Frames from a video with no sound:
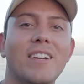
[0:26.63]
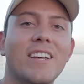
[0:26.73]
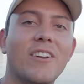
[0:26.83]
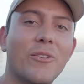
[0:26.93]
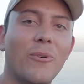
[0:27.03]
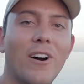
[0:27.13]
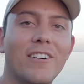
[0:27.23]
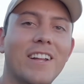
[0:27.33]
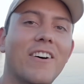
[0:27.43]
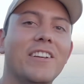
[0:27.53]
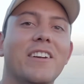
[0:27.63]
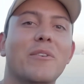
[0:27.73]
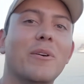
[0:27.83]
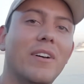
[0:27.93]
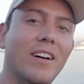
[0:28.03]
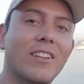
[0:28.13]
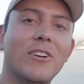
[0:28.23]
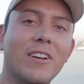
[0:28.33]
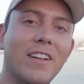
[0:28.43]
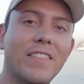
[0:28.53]
Down to the water down here,
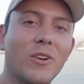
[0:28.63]
looking at the